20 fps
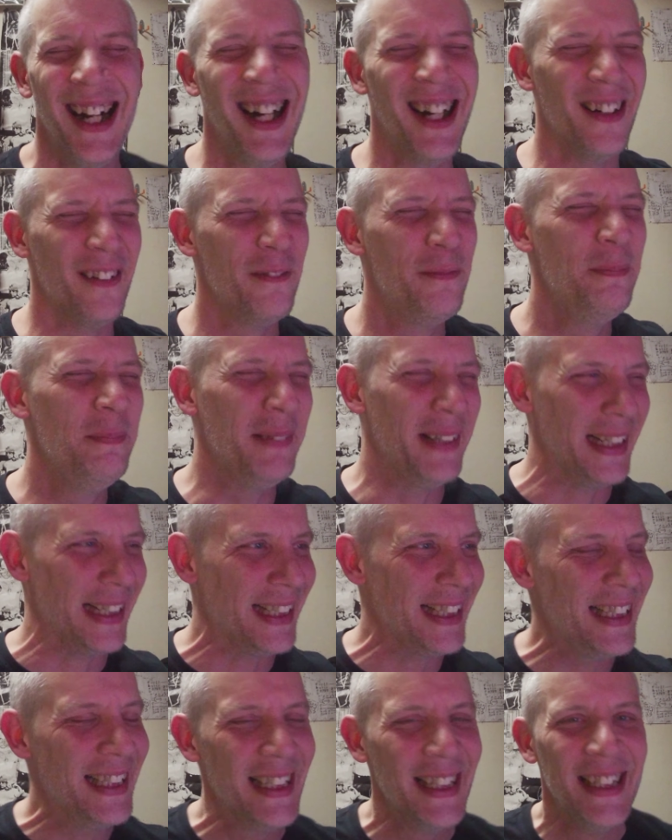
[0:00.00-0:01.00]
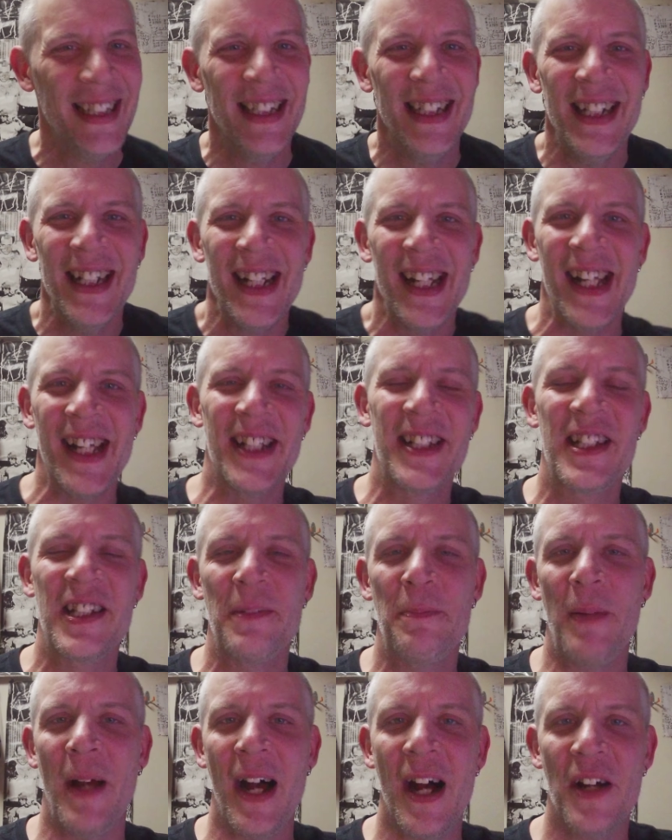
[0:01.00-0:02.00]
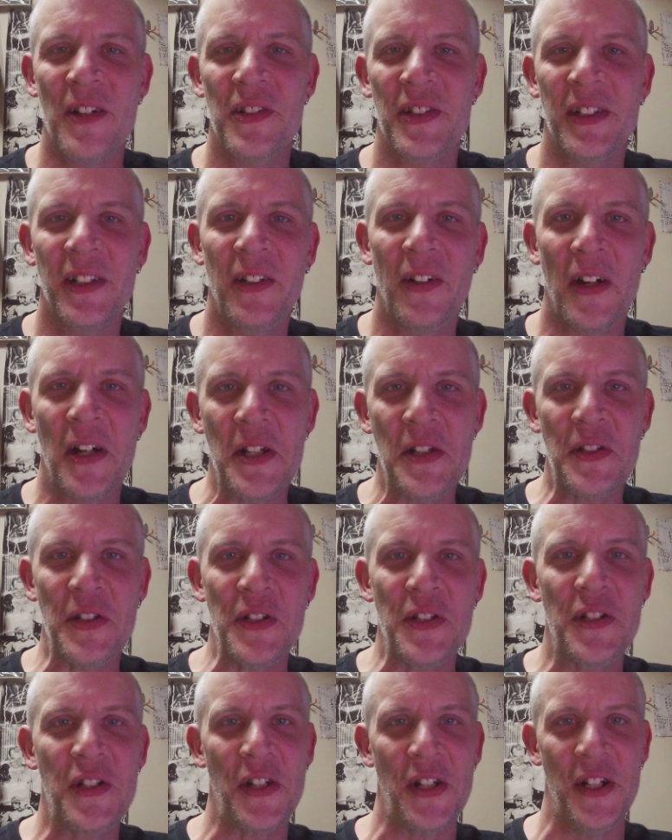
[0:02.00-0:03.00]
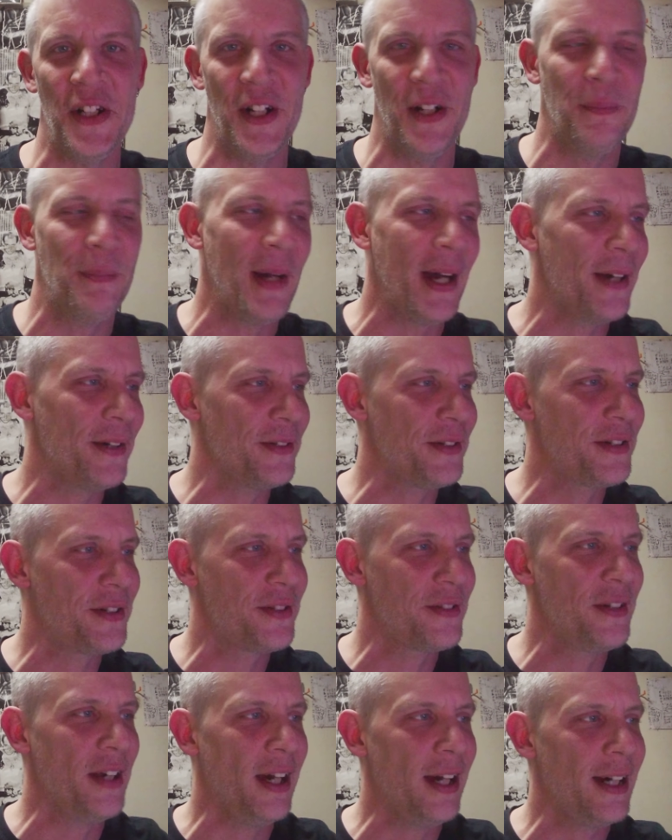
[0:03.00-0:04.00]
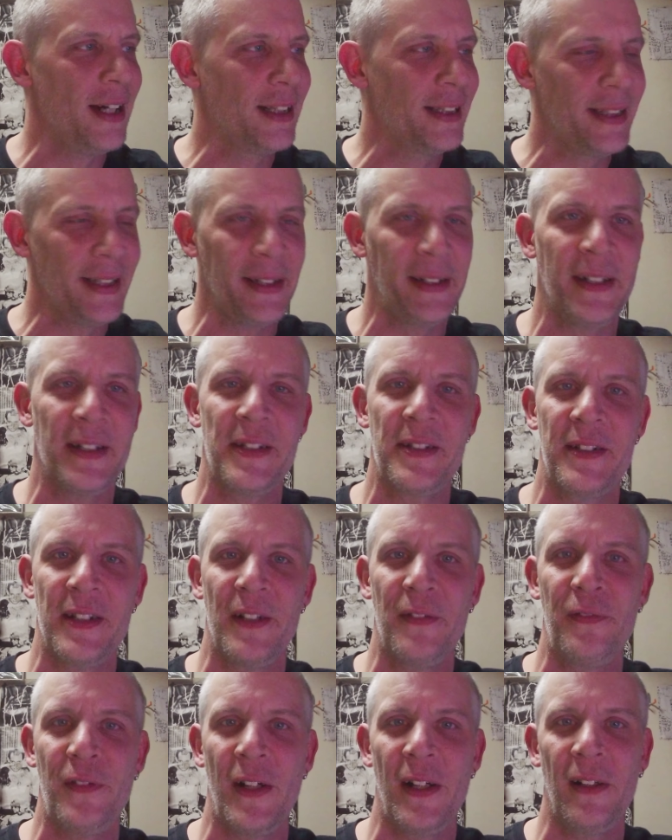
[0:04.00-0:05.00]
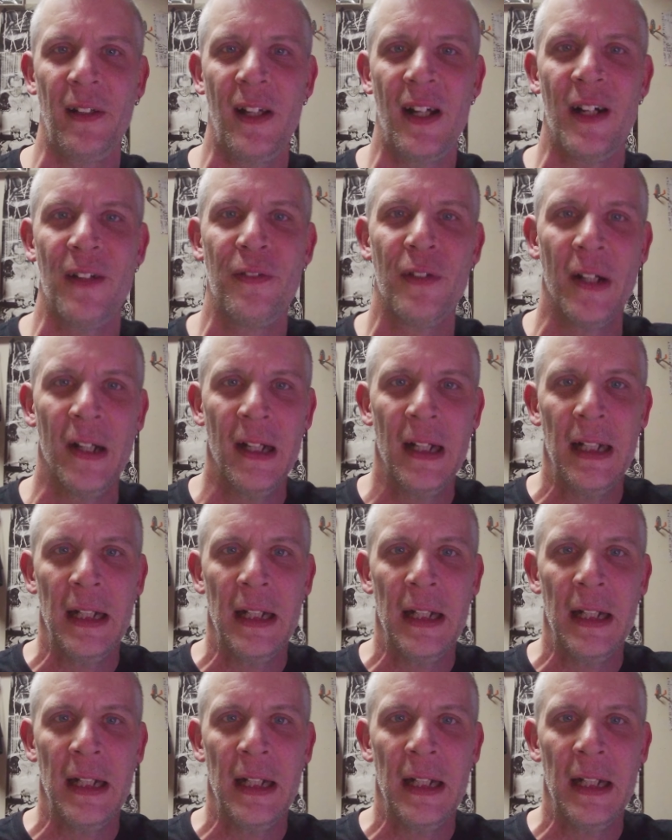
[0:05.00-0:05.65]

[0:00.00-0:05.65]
of me espousing crazy shit about geeky stuff I love.